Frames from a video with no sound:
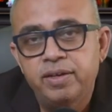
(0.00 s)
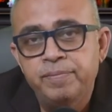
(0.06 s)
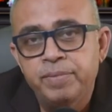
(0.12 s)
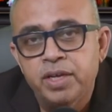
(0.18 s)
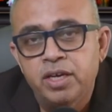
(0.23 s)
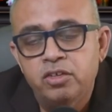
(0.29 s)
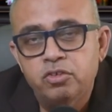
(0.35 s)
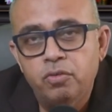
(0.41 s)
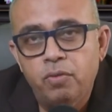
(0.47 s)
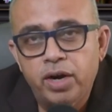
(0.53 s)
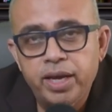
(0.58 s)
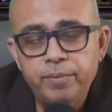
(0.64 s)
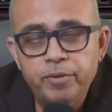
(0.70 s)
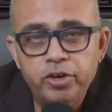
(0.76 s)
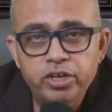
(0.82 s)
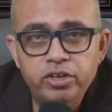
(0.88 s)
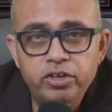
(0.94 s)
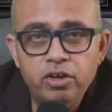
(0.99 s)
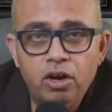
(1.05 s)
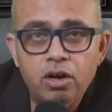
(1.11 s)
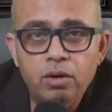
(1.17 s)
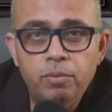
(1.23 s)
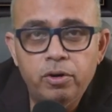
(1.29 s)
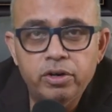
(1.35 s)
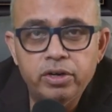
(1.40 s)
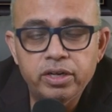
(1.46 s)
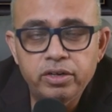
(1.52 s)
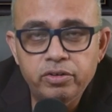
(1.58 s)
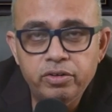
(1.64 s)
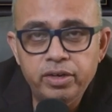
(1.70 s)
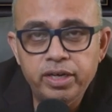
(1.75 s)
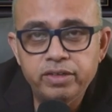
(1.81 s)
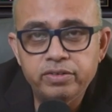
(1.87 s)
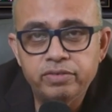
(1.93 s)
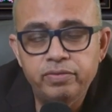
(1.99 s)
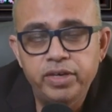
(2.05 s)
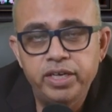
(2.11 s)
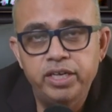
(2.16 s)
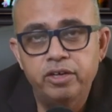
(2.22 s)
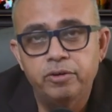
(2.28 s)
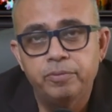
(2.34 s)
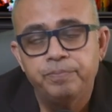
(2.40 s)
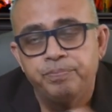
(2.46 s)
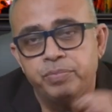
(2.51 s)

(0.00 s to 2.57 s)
So what I'm going to talk about in today's video